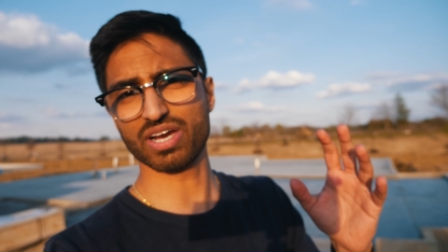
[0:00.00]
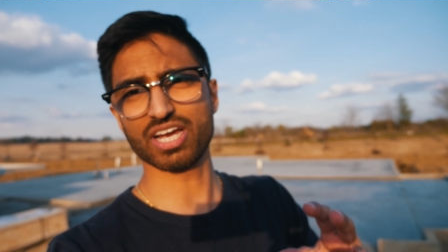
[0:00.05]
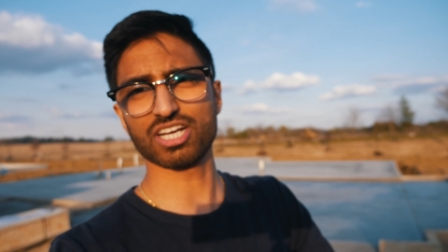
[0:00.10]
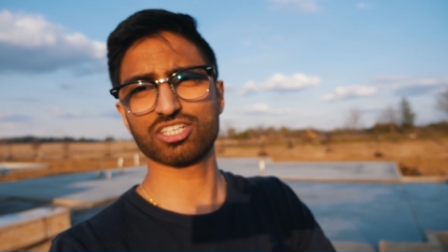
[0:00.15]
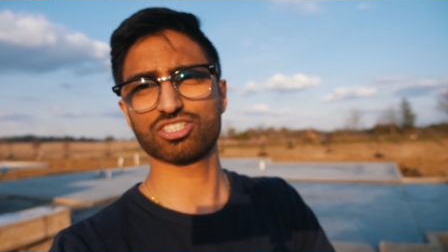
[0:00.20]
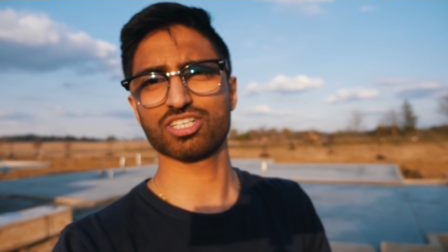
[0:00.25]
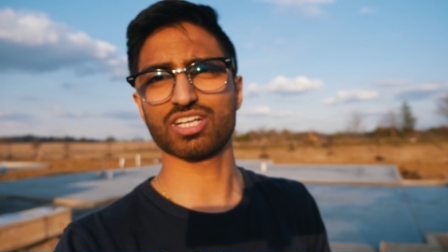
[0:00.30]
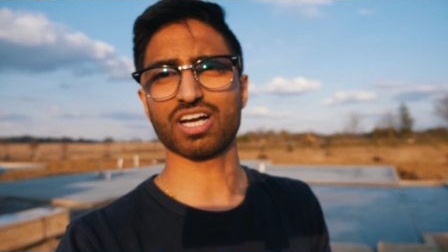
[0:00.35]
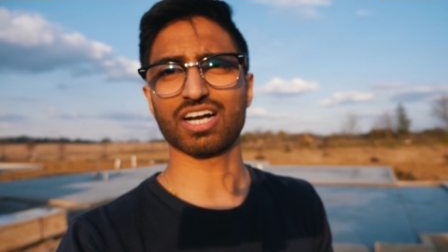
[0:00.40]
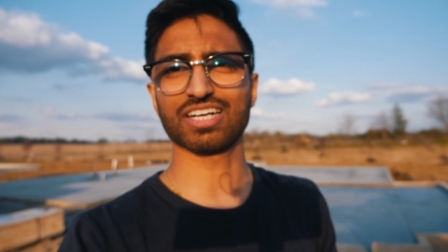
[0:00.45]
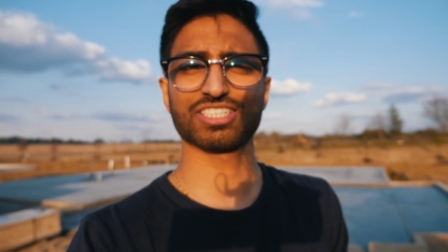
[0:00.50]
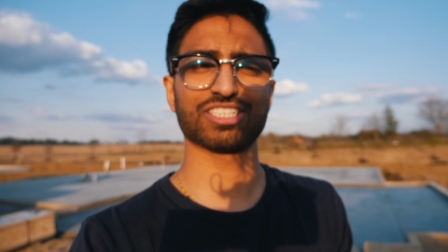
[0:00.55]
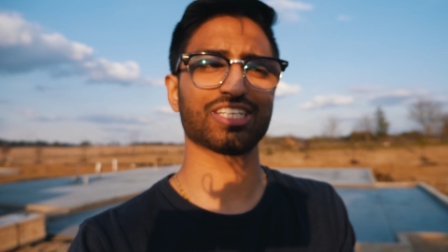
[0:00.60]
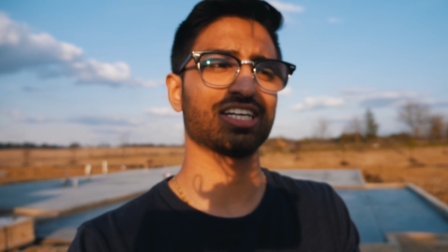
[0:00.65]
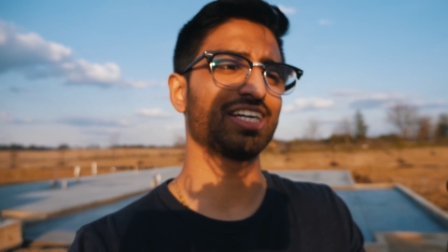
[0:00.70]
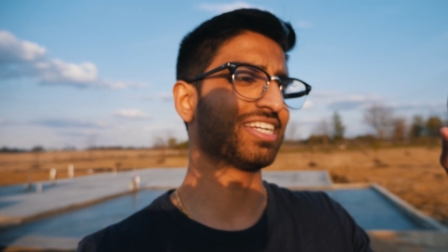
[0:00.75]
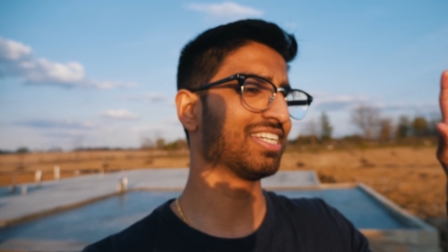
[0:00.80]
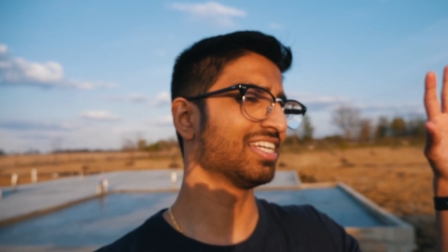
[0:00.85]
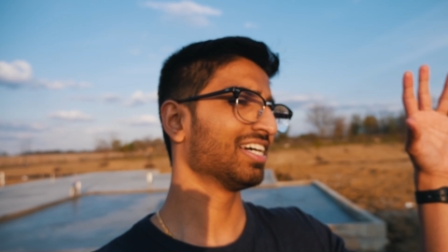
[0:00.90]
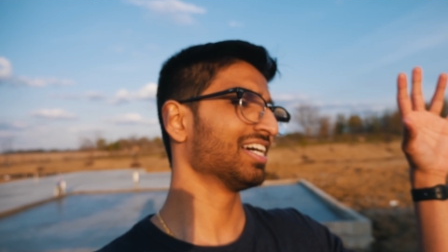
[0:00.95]

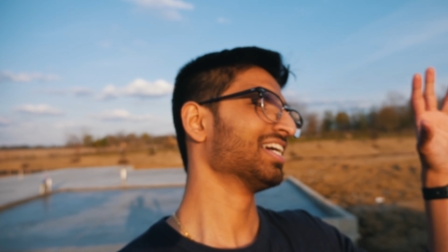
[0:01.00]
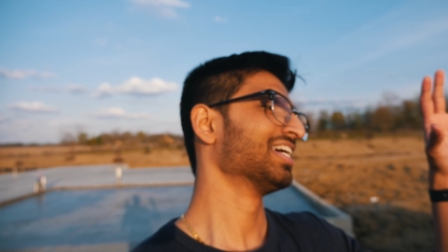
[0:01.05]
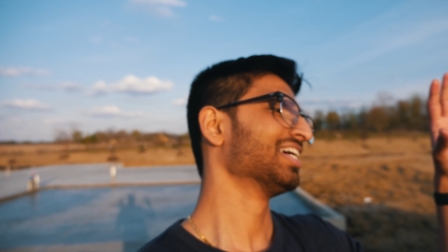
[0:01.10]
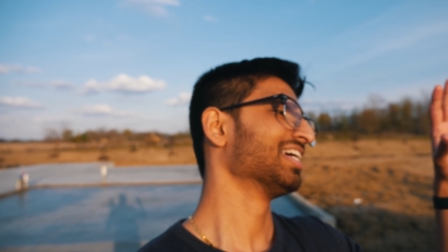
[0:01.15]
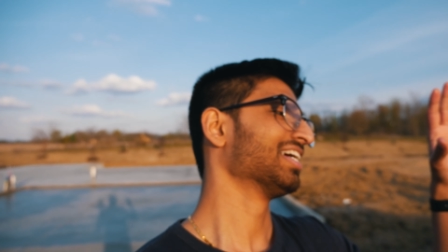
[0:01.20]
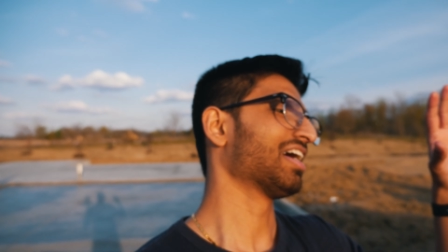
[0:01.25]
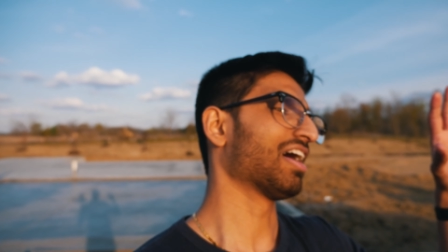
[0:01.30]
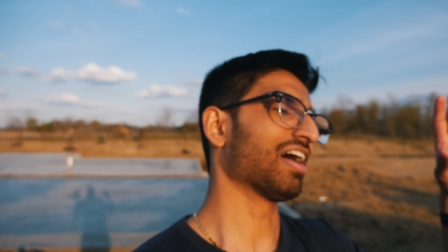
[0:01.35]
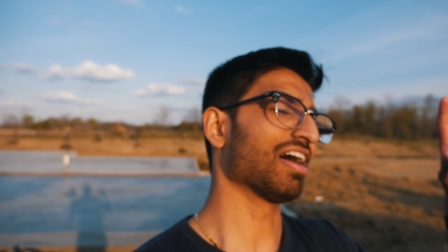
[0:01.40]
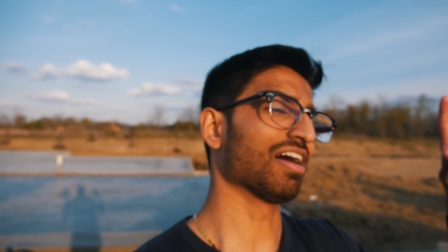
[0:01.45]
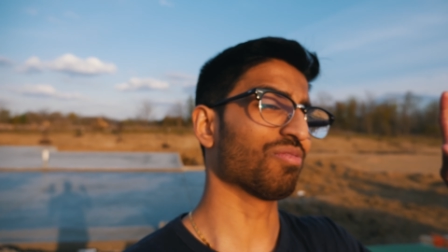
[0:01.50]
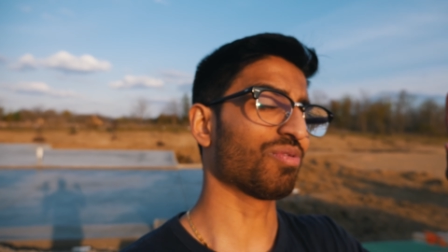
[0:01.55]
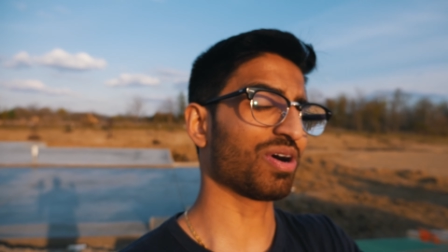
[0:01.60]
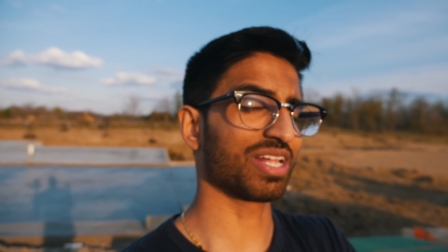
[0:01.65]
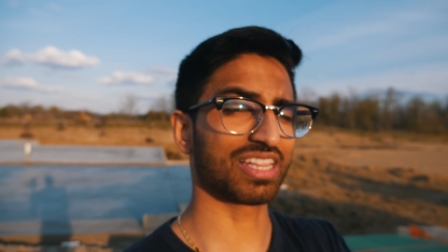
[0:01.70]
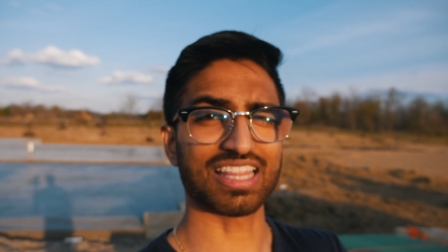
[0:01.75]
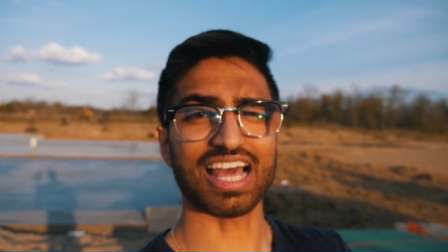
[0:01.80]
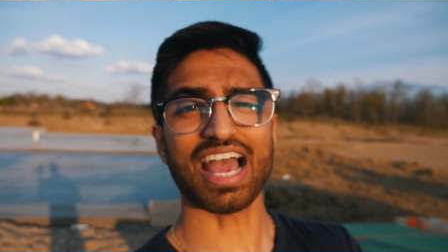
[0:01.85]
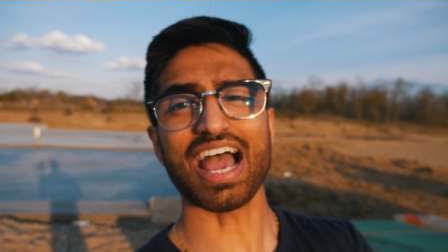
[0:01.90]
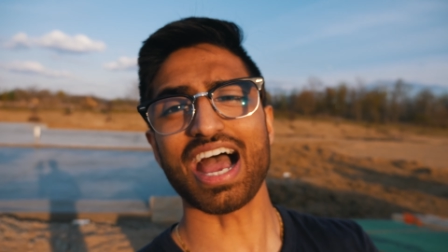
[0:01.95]
introduction, uh,
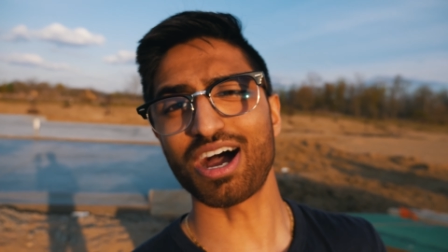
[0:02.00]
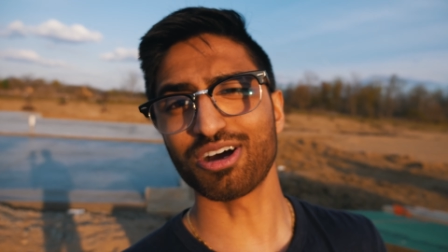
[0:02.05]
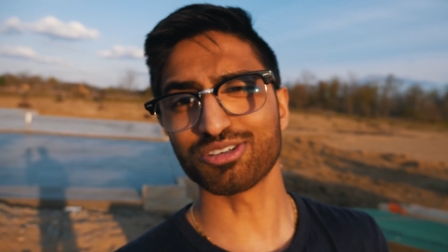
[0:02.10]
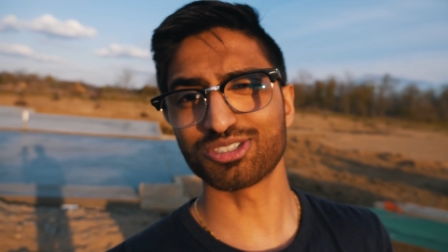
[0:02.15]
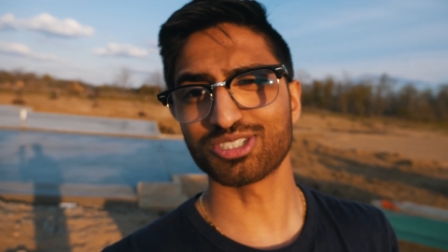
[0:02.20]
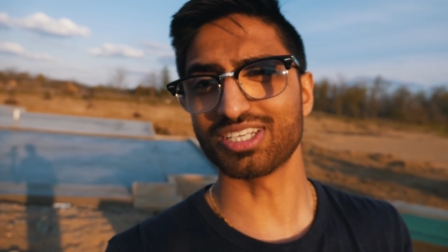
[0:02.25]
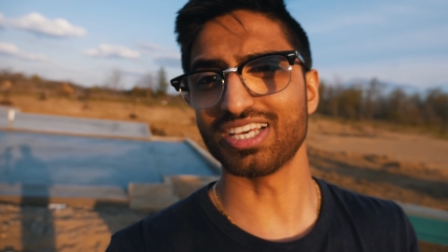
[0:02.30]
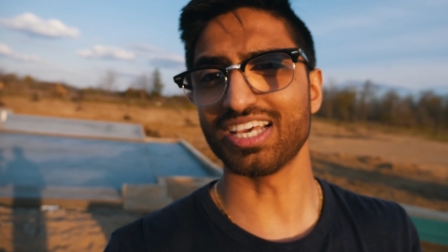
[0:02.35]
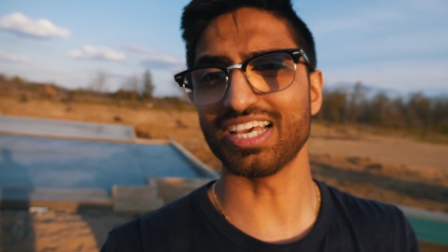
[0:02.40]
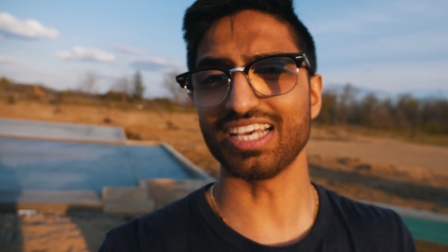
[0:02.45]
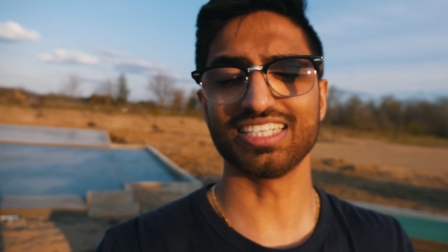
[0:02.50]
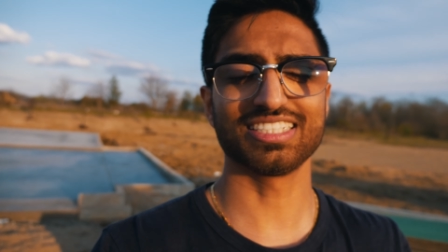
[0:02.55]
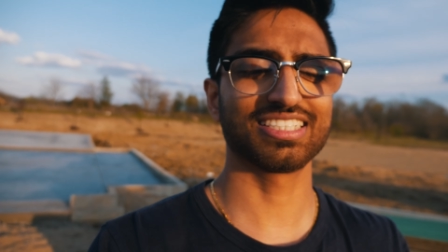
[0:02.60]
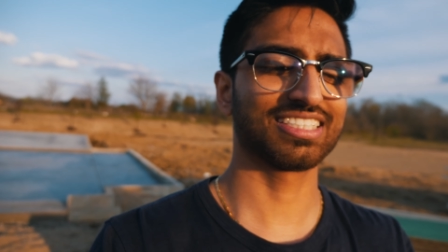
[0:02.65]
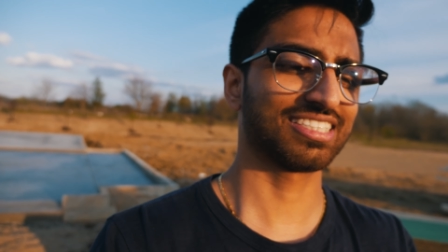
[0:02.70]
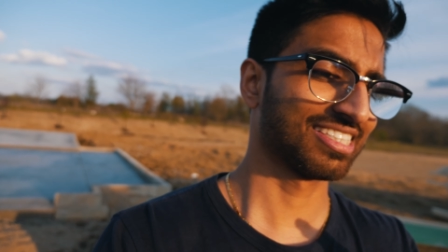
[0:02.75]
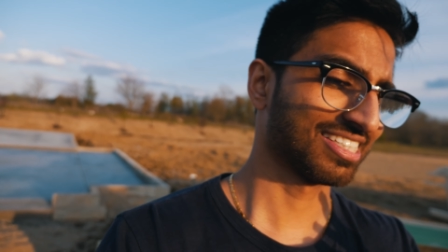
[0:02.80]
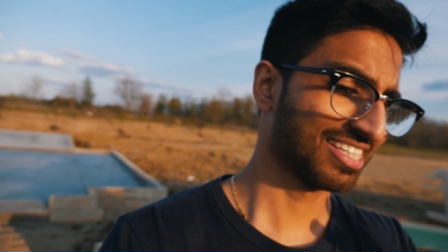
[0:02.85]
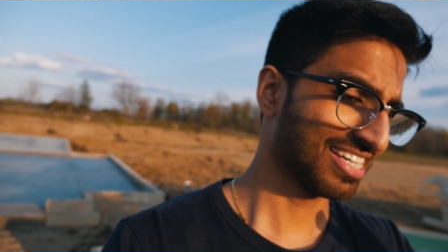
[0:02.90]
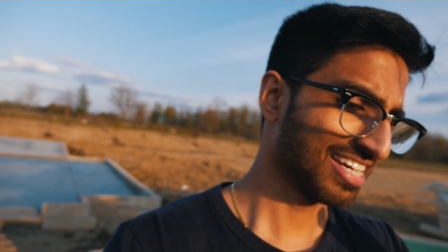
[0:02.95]
what the house
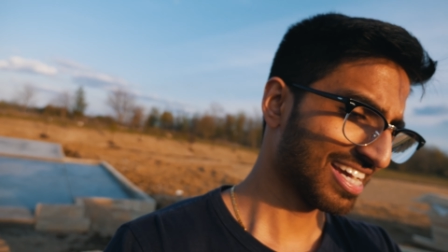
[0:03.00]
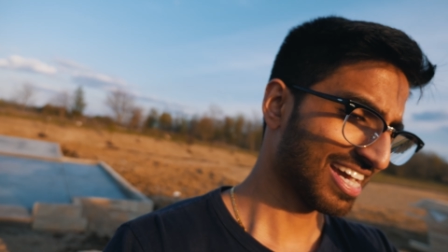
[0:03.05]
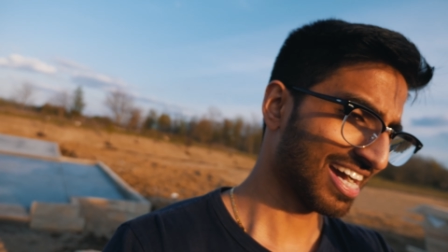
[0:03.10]
is.